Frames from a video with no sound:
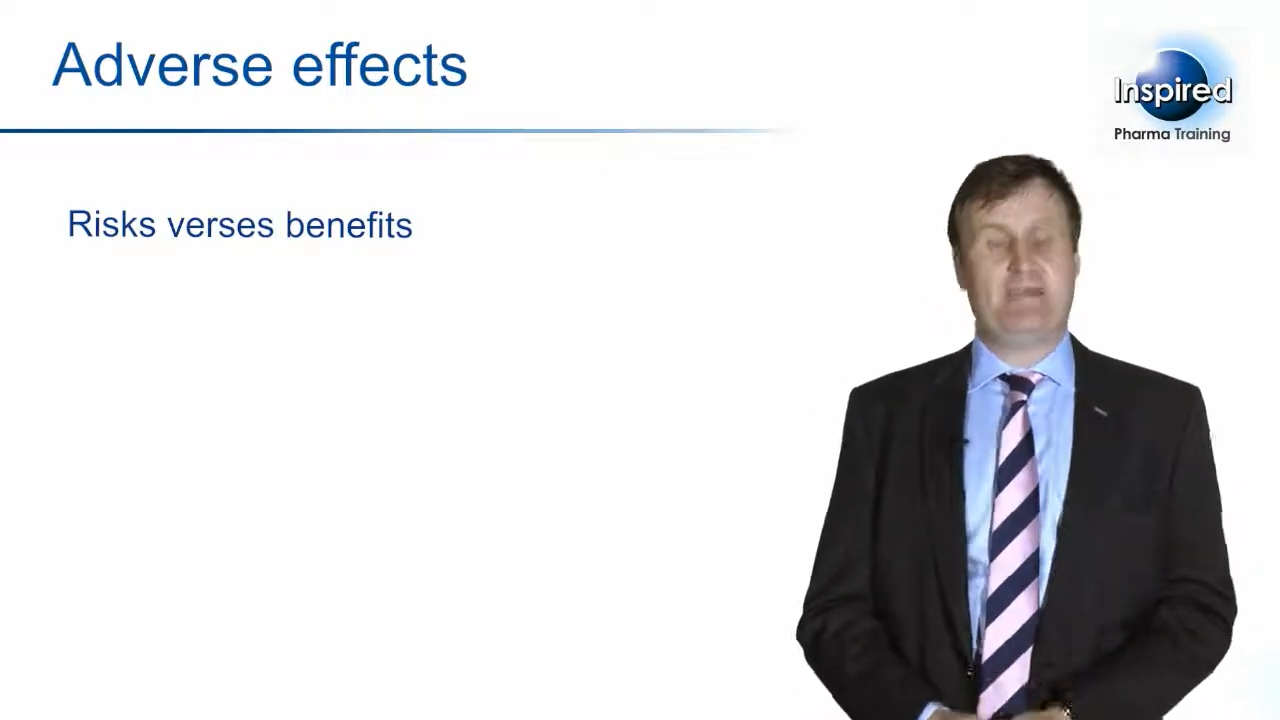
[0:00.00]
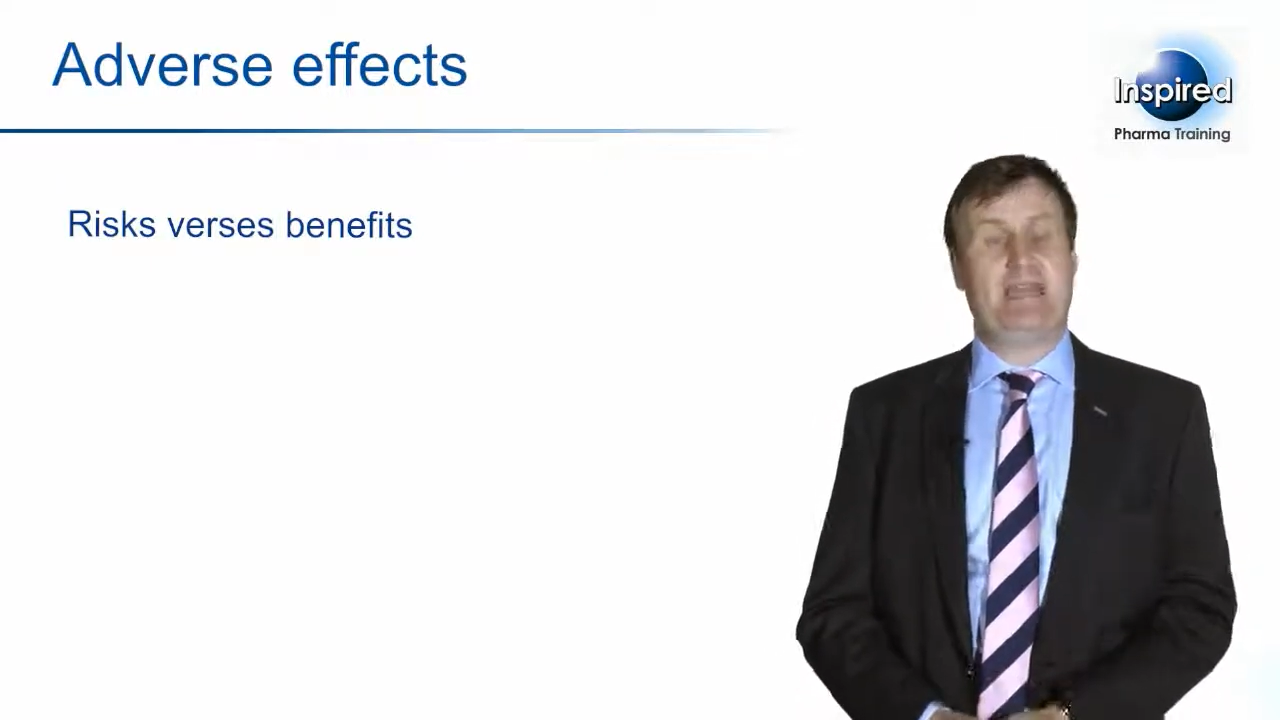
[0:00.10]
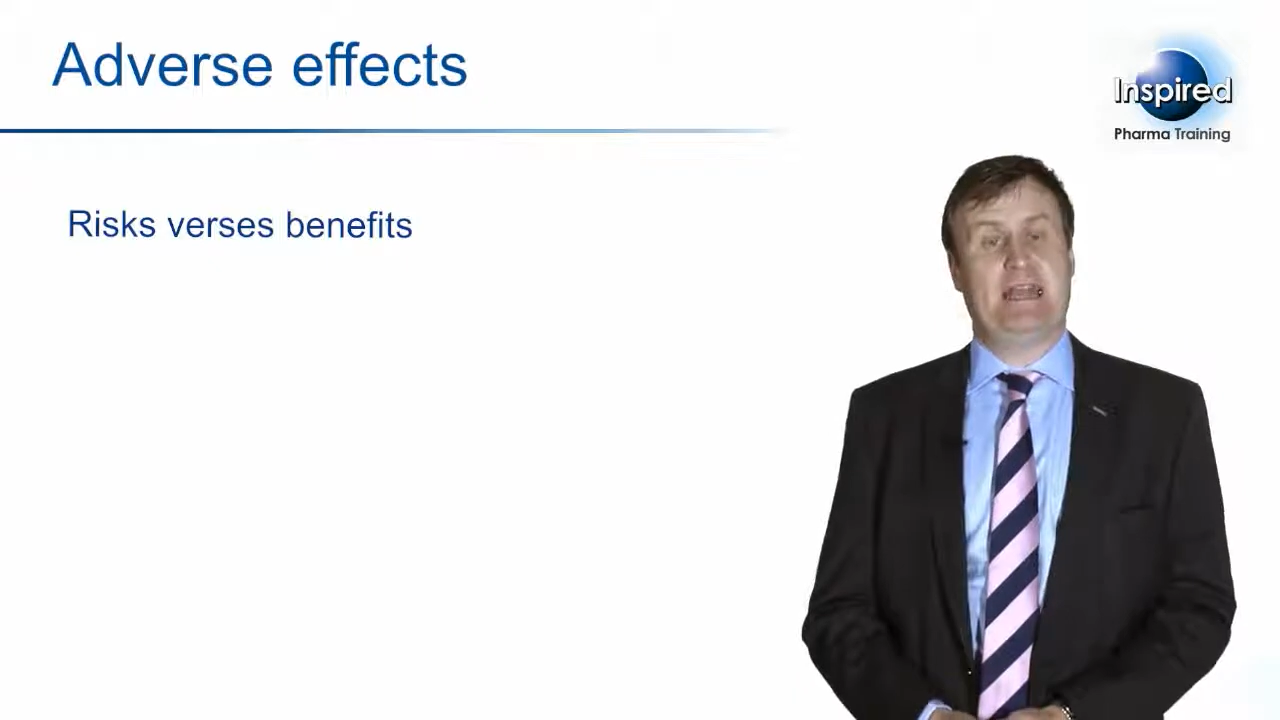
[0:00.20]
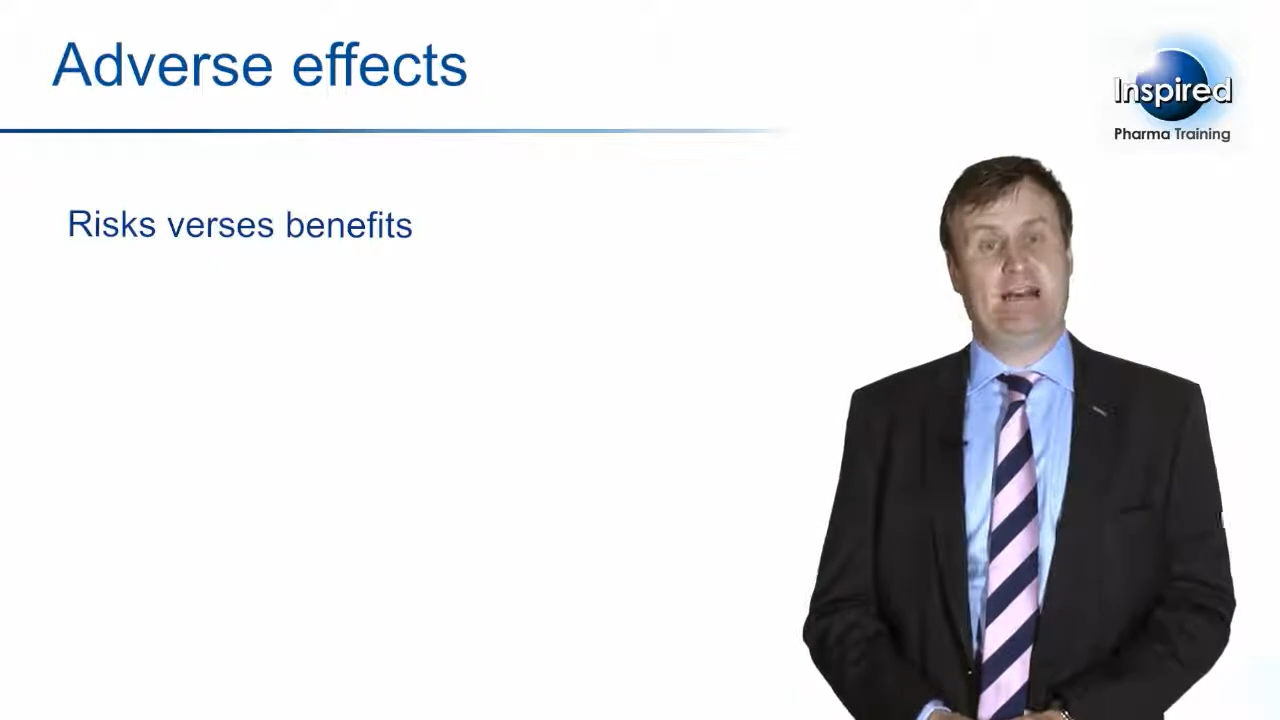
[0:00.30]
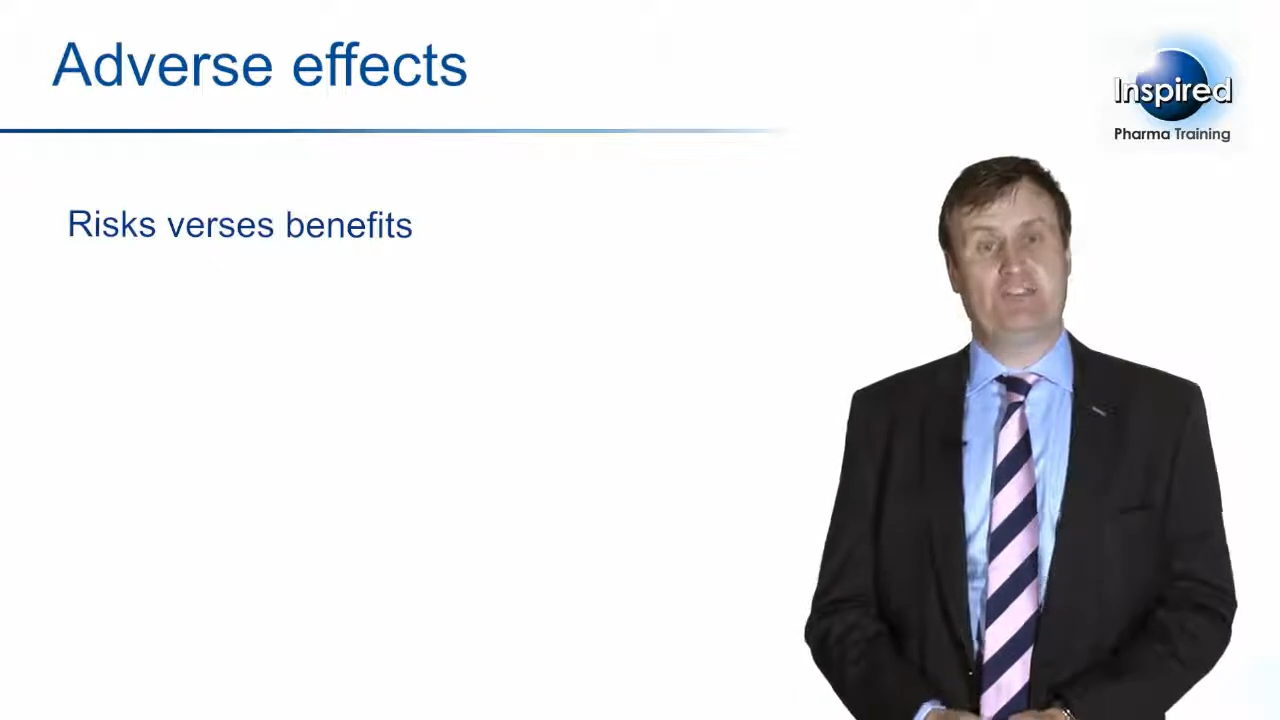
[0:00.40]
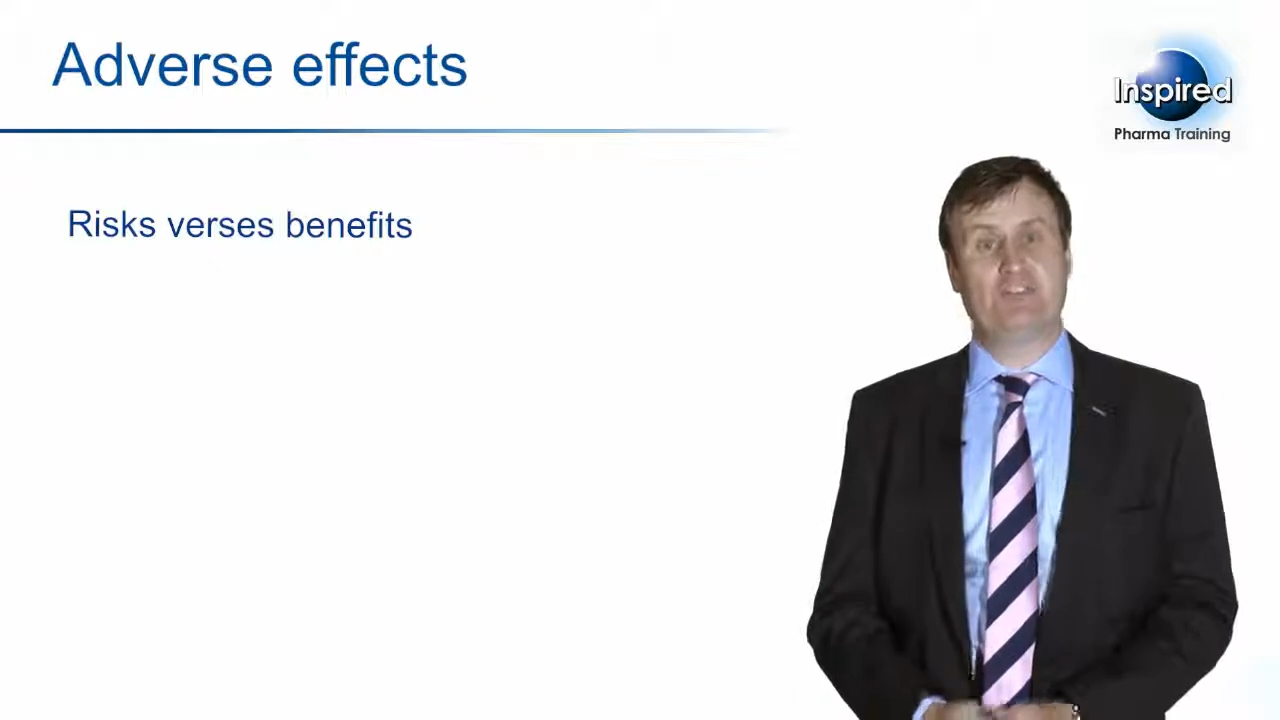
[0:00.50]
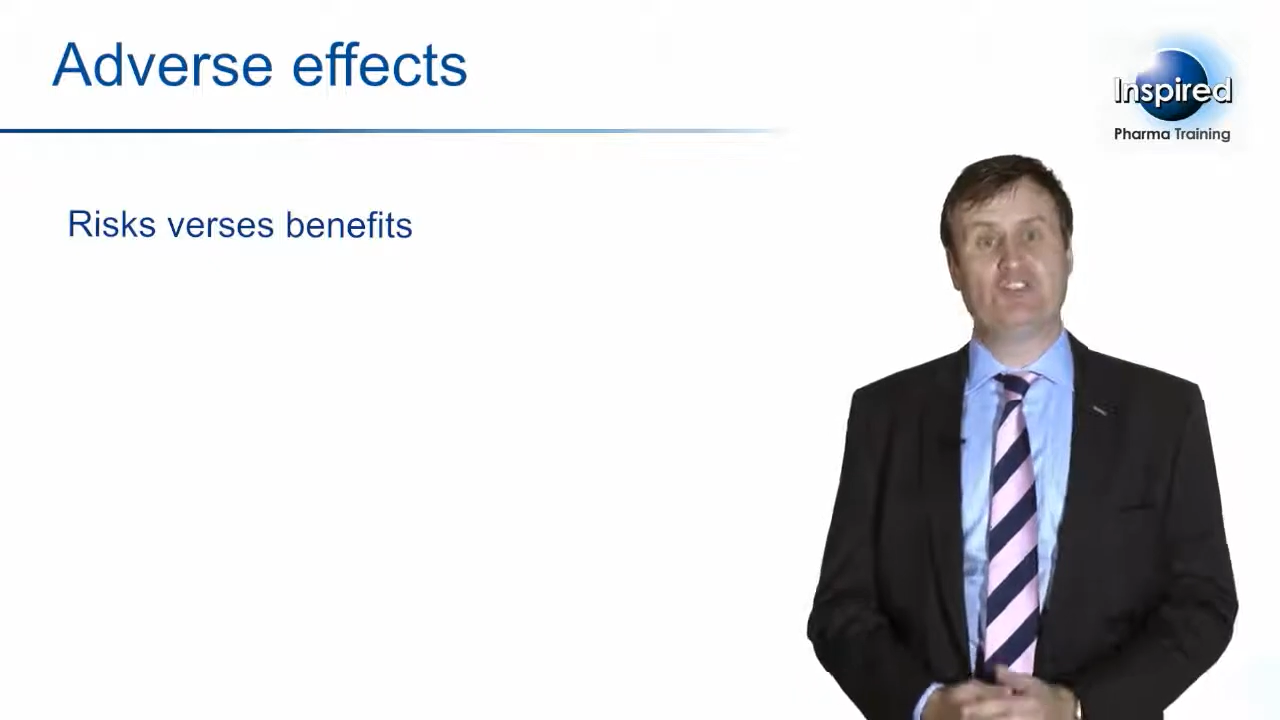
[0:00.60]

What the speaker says: may have